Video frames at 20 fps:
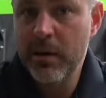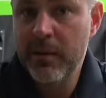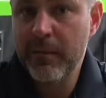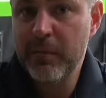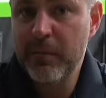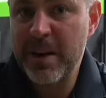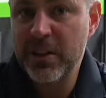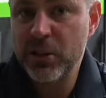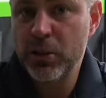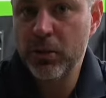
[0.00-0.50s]

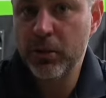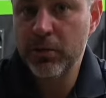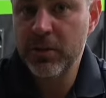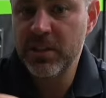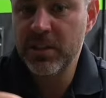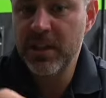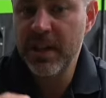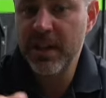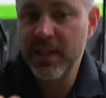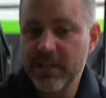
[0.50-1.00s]
about 2 or 3
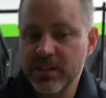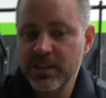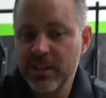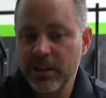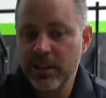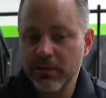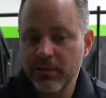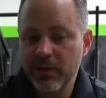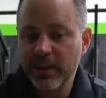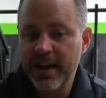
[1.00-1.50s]
seconds,
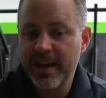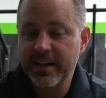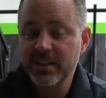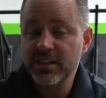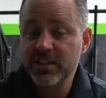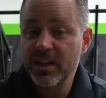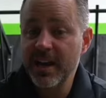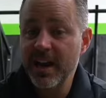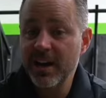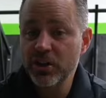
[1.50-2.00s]
and then relax.
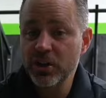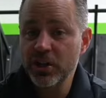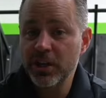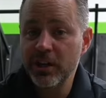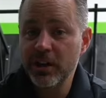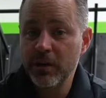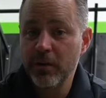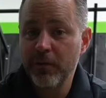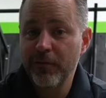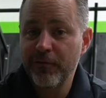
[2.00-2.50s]
See how she
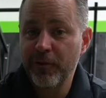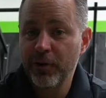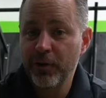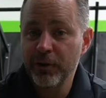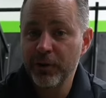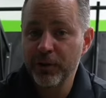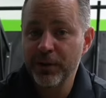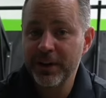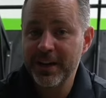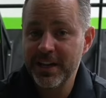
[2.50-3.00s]
can go
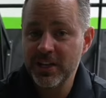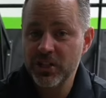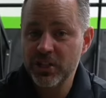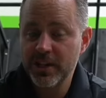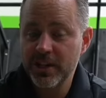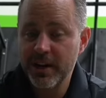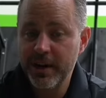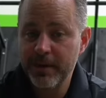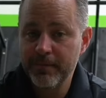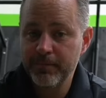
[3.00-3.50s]
further each
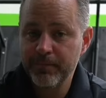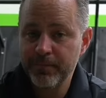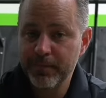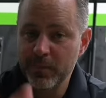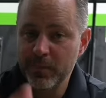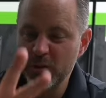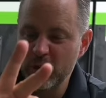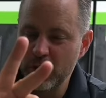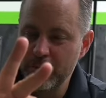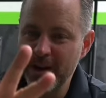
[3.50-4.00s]
time?
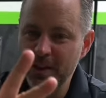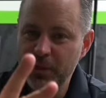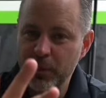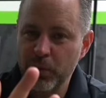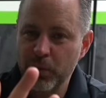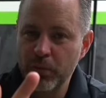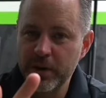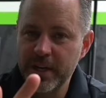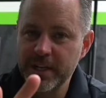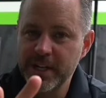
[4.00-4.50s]
Do about
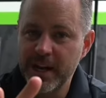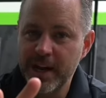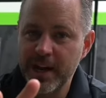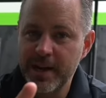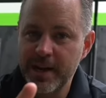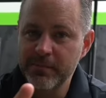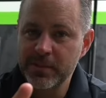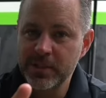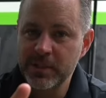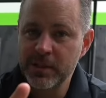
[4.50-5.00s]
3
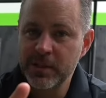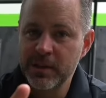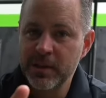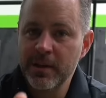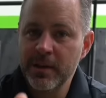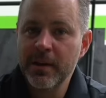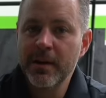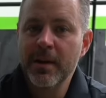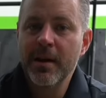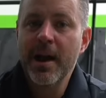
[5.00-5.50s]
times,
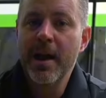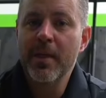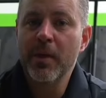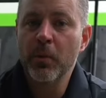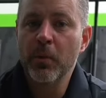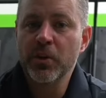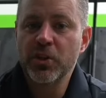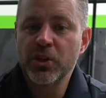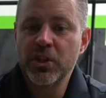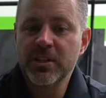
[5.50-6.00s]
and
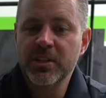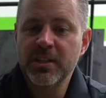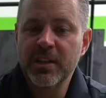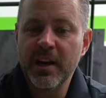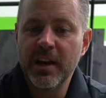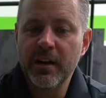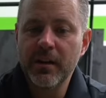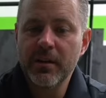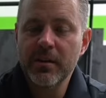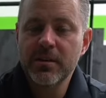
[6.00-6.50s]
then when she's
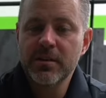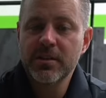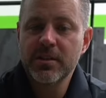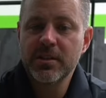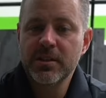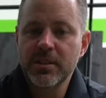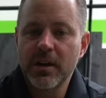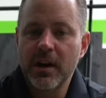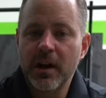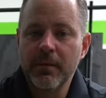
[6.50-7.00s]
there,
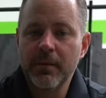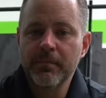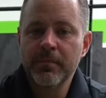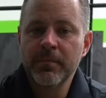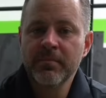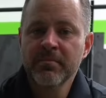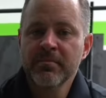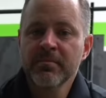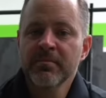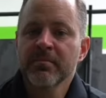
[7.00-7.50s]
stop,
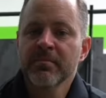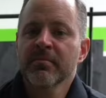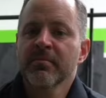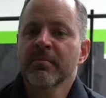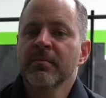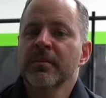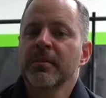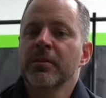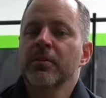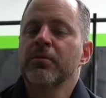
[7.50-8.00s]

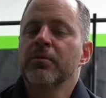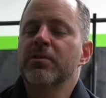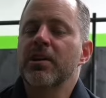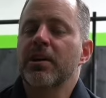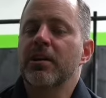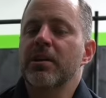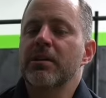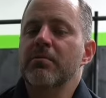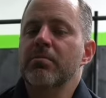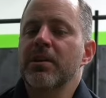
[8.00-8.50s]

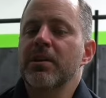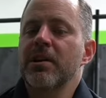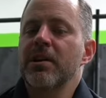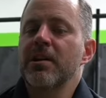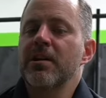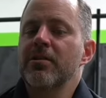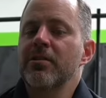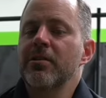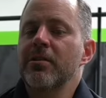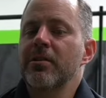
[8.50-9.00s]
take a deep
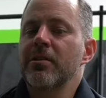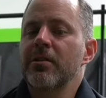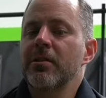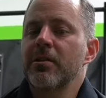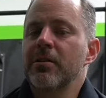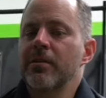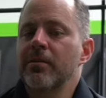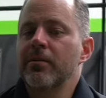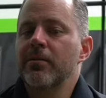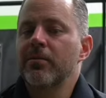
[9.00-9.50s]
breath,
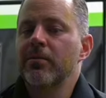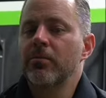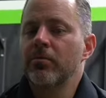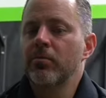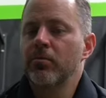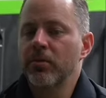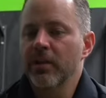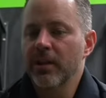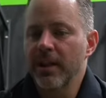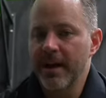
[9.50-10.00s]

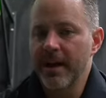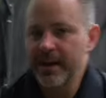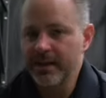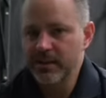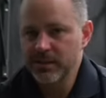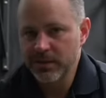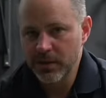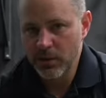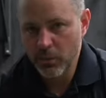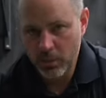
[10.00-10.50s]

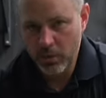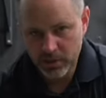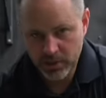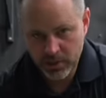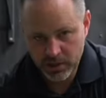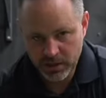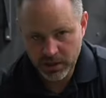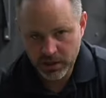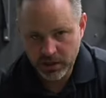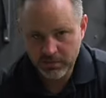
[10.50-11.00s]
relax. I want
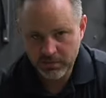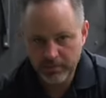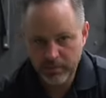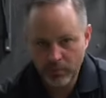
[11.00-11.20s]
you to think of